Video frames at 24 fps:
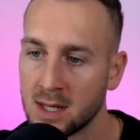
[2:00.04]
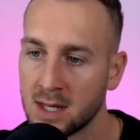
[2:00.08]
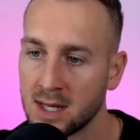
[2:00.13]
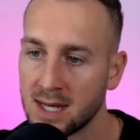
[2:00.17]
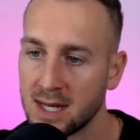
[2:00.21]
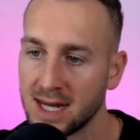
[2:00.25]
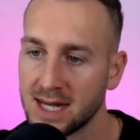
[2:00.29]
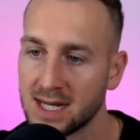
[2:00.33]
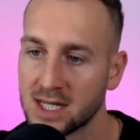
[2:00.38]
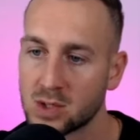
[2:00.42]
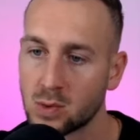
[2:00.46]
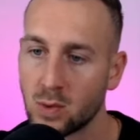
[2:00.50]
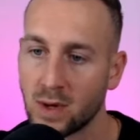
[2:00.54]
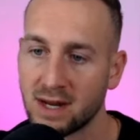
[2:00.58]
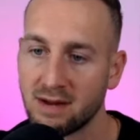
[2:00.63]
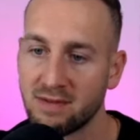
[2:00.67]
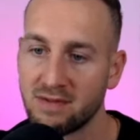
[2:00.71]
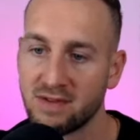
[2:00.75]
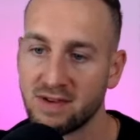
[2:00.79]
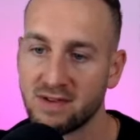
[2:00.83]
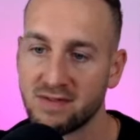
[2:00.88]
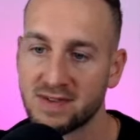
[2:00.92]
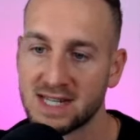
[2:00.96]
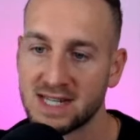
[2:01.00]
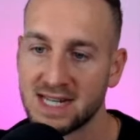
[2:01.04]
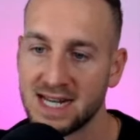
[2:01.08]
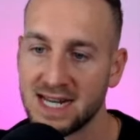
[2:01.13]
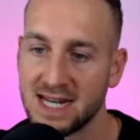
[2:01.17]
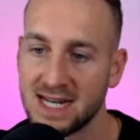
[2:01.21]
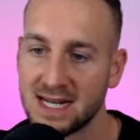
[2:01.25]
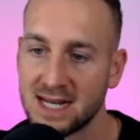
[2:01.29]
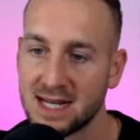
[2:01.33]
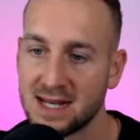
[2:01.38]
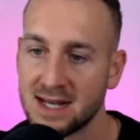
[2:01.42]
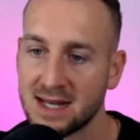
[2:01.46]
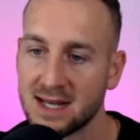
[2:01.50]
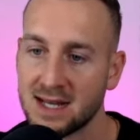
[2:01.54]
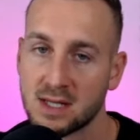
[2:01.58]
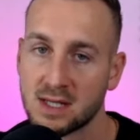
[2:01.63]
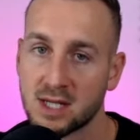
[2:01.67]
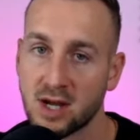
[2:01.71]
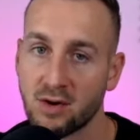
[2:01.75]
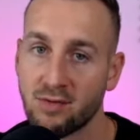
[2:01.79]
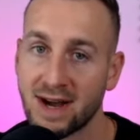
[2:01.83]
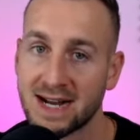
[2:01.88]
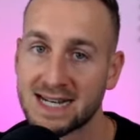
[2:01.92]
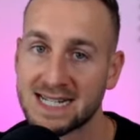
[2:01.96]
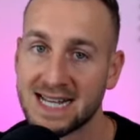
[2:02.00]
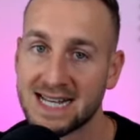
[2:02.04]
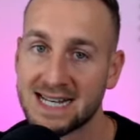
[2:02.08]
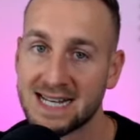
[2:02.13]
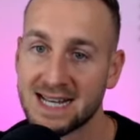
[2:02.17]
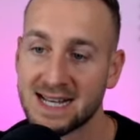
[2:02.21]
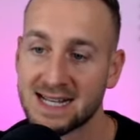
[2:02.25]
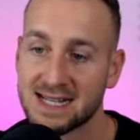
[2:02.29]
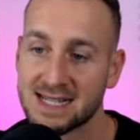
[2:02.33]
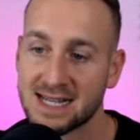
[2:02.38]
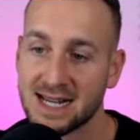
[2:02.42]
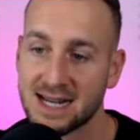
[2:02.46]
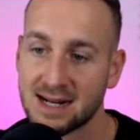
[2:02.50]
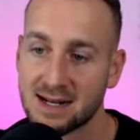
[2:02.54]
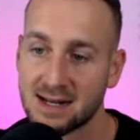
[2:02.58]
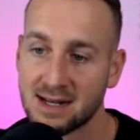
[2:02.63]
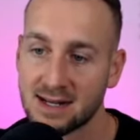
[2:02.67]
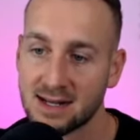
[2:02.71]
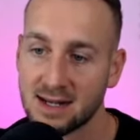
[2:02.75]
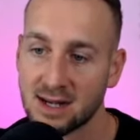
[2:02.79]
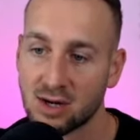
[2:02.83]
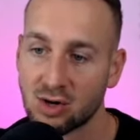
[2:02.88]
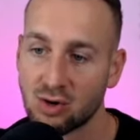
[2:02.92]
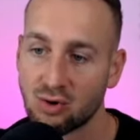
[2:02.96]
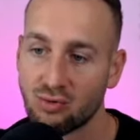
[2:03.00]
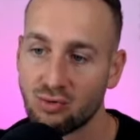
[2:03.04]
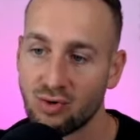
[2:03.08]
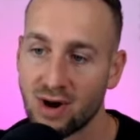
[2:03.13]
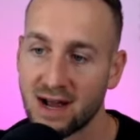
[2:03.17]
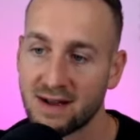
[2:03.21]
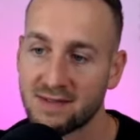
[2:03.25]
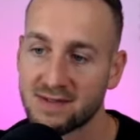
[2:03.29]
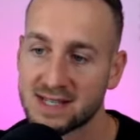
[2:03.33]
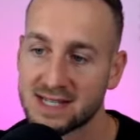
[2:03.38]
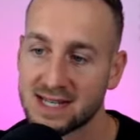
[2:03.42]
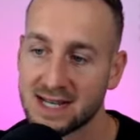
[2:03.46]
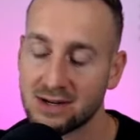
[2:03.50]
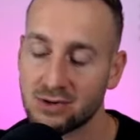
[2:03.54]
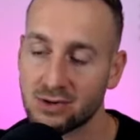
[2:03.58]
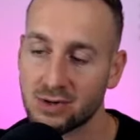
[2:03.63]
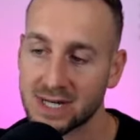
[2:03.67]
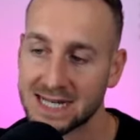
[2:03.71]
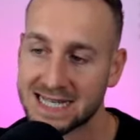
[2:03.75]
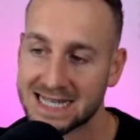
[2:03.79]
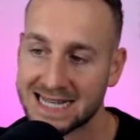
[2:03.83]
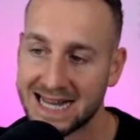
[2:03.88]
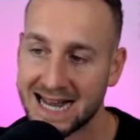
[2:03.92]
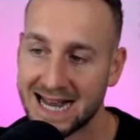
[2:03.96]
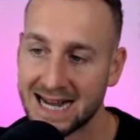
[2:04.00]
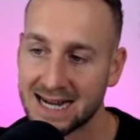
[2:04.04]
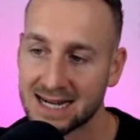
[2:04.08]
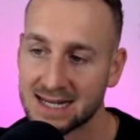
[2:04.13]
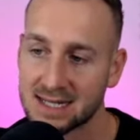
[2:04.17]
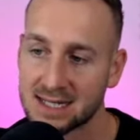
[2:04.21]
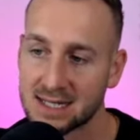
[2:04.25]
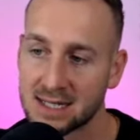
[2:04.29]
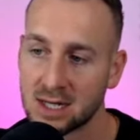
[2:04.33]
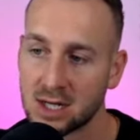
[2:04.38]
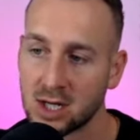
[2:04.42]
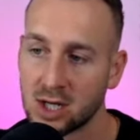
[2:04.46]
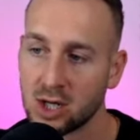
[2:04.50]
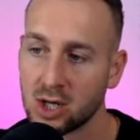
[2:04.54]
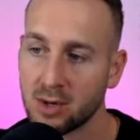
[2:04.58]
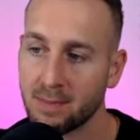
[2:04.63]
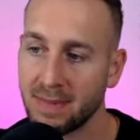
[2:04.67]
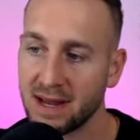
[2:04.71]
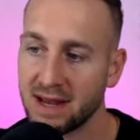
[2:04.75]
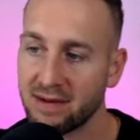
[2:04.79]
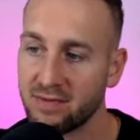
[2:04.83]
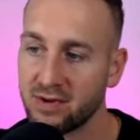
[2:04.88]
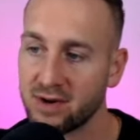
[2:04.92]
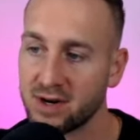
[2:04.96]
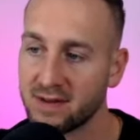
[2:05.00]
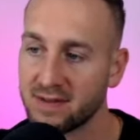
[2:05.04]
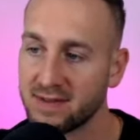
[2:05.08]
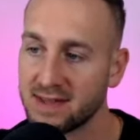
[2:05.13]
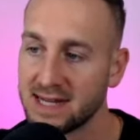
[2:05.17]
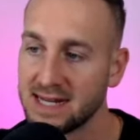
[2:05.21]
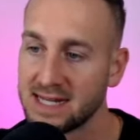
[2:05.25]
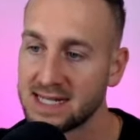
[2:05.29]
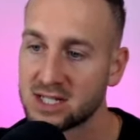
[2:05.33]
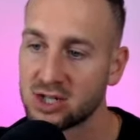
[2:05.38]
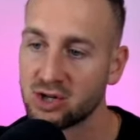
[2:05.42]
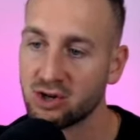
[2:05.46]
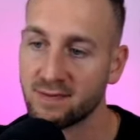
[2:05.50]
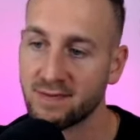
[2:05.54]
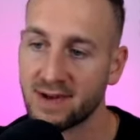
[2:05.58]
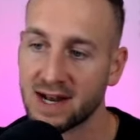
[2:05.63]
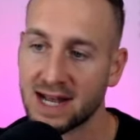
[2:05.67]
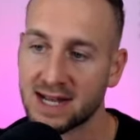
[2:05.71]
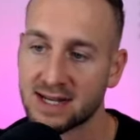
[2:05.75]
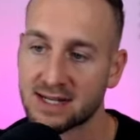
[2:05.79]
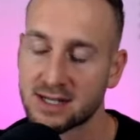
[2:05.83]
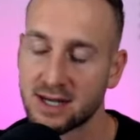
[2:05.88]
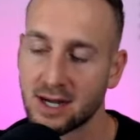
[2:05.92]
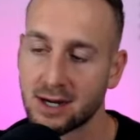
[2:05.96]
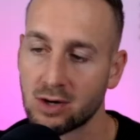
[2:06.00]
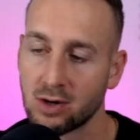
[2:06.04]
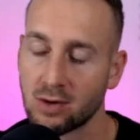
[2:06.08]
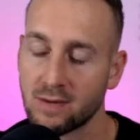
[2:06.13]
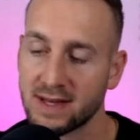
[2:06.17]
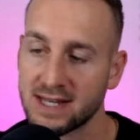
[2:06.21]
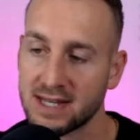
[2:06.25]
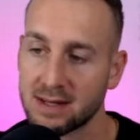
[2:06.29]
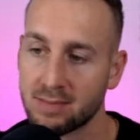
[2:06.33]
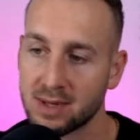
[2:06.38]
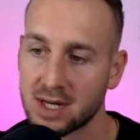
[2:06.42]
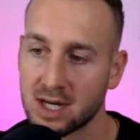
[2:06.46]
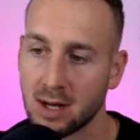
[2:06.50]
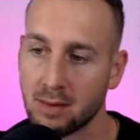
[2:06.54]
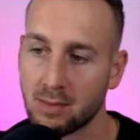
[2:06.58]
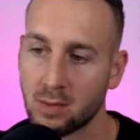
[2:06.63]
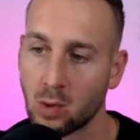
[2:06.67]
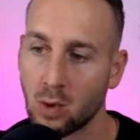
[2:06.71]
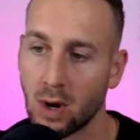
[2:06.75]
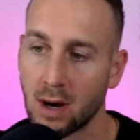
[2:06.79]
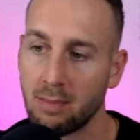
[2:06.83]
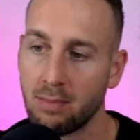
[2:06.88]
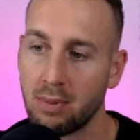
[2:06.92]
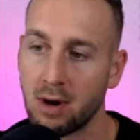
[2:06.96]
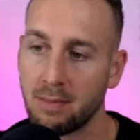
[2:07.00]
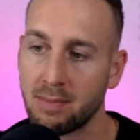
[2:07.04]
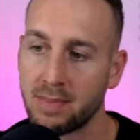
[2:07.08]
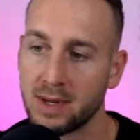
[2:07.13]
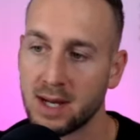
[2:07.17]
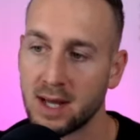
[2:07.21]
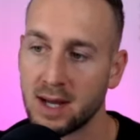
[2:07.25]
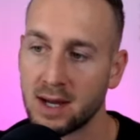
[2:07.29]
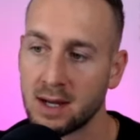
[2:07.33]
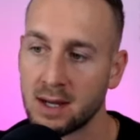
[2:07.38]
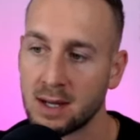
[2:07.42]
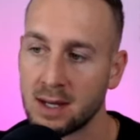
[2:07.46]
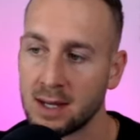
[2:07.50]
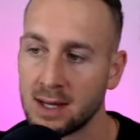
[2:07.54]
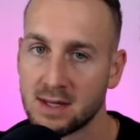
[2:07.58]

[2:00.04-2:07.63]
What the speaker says: In 2015, directed acyclic graphs, or DAGs. You may have heard of these during my last cycle. They did become quite popular.